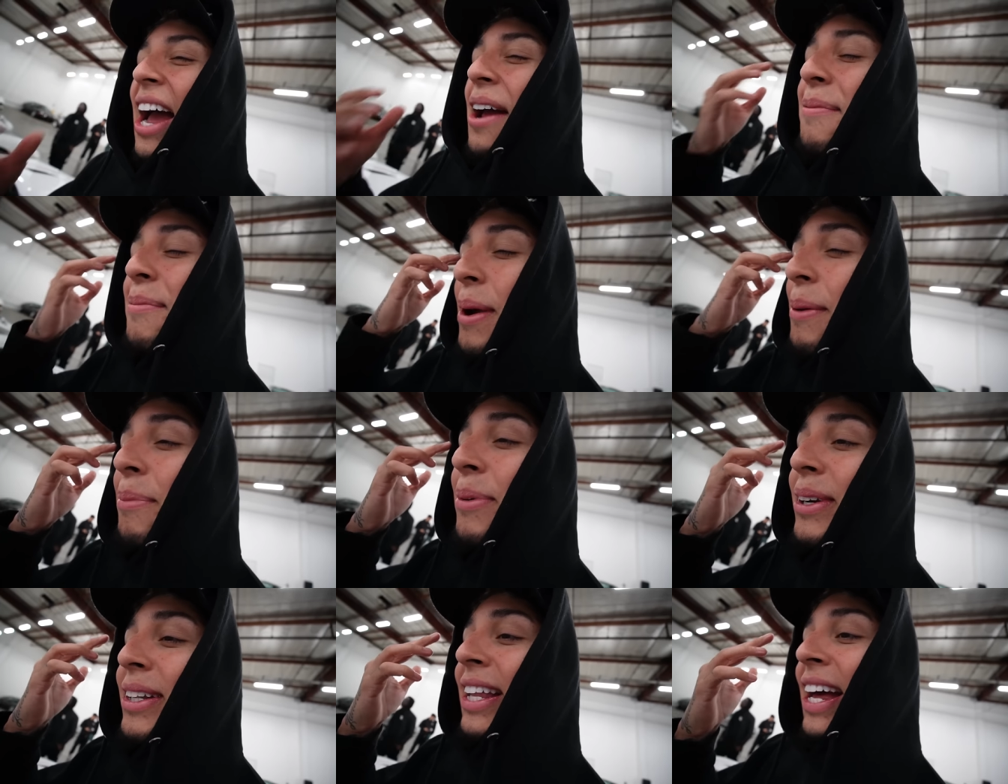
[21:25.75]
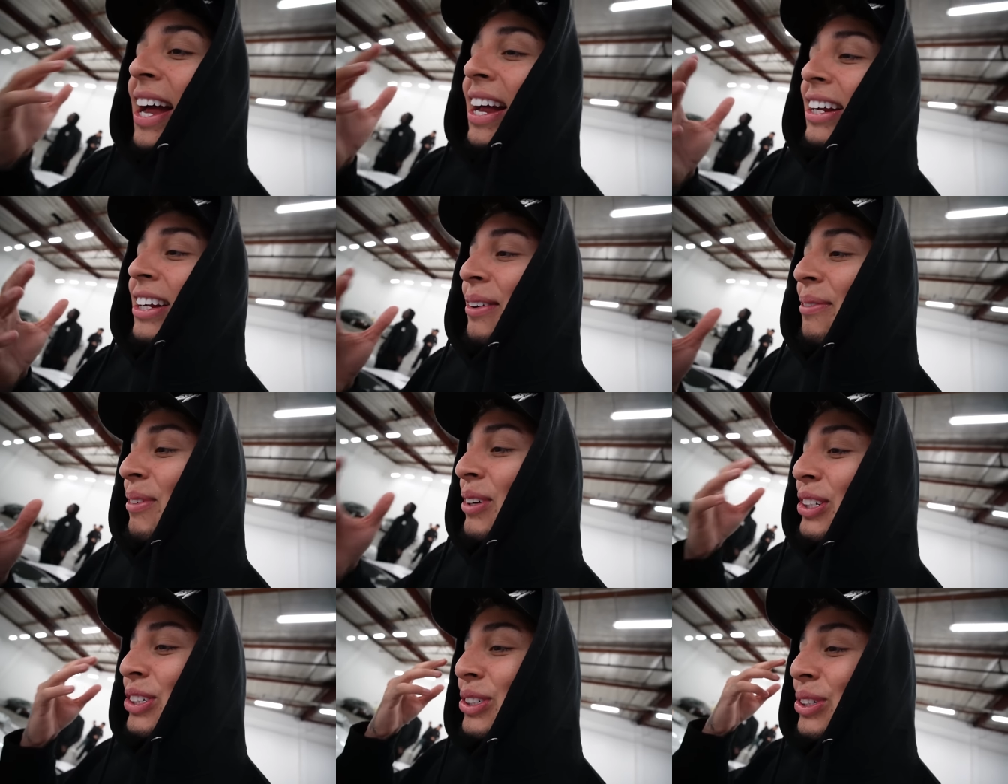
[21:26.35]
I remember that
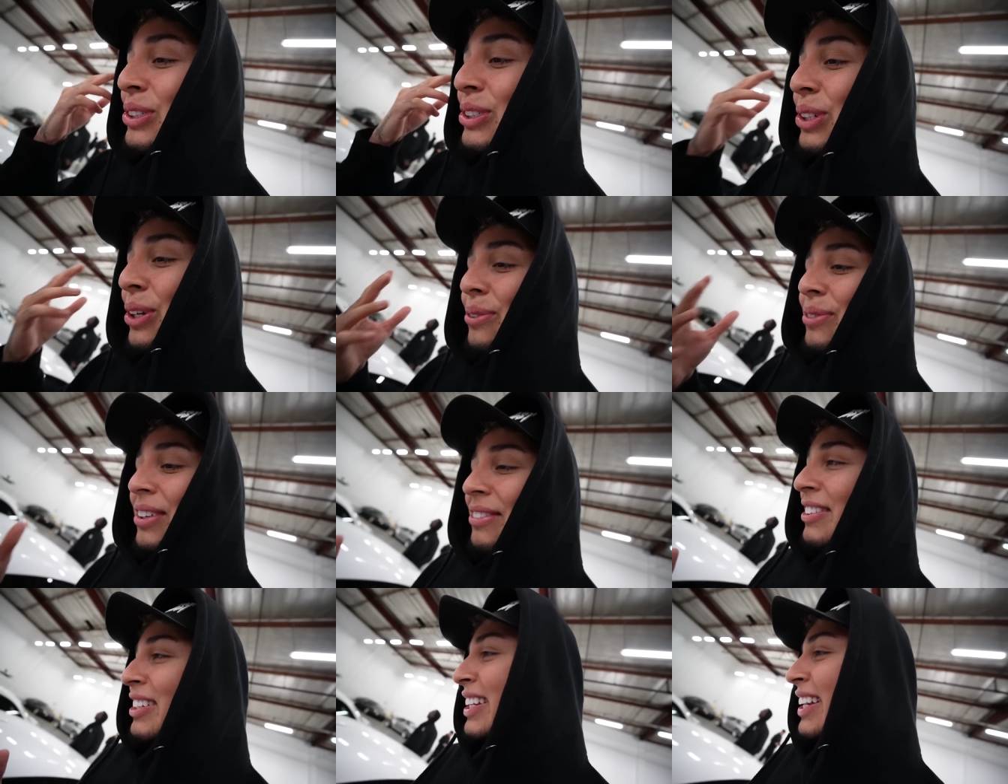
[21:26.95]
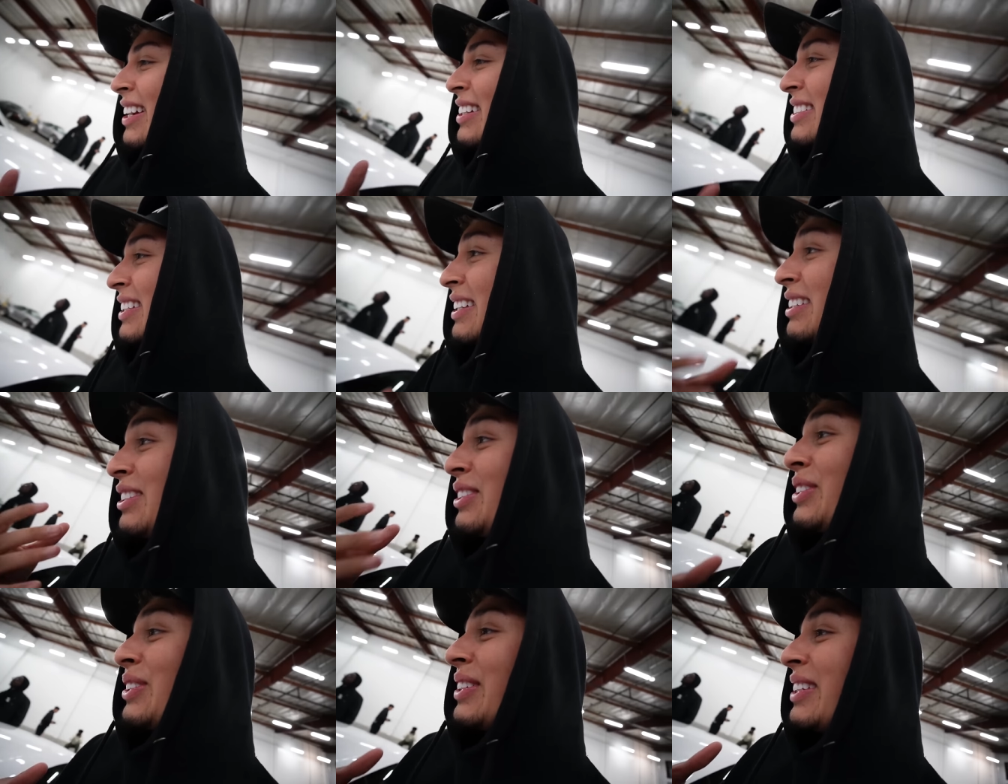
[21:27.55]
commercial so vividly. I was like,
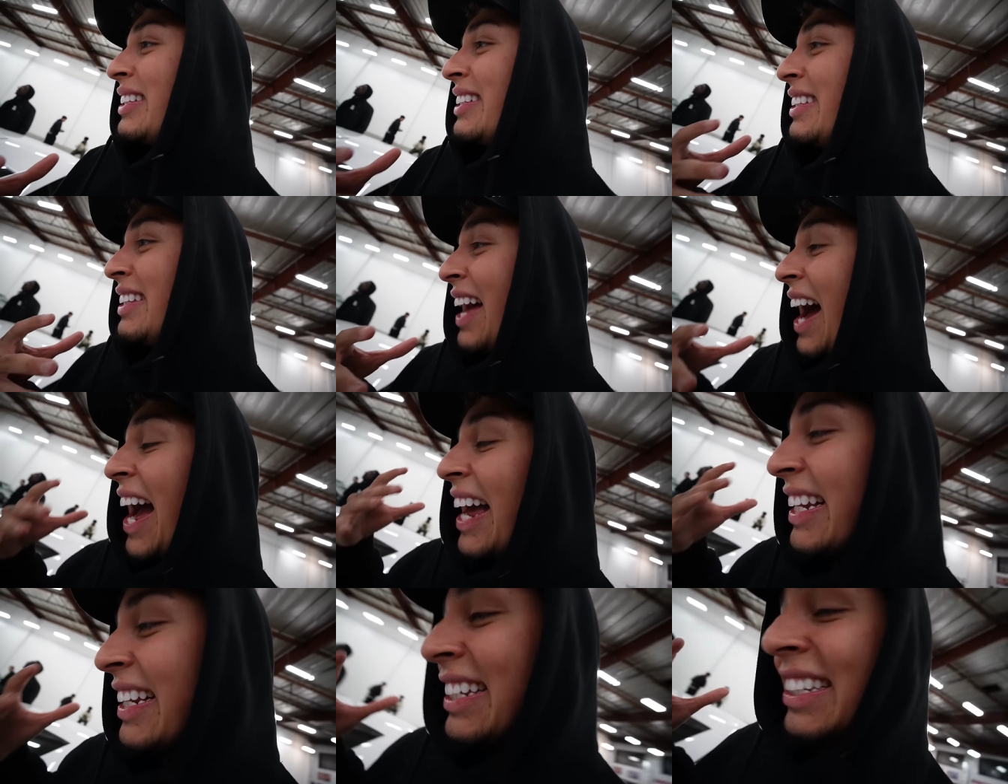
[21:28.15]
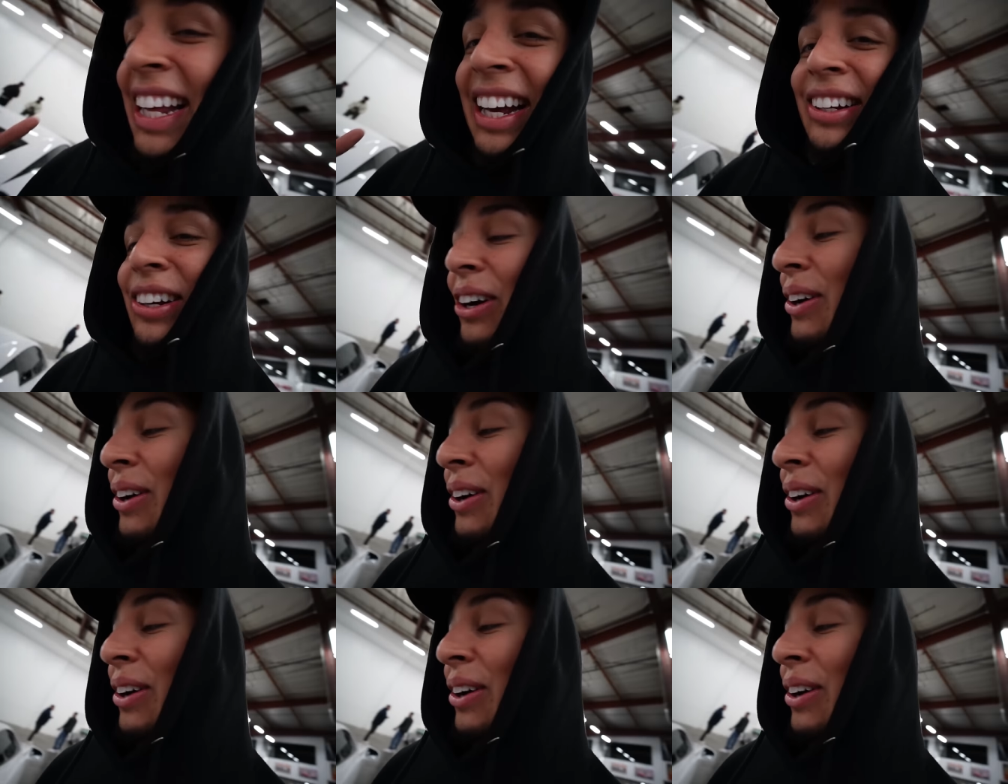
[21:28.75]
dude, I need that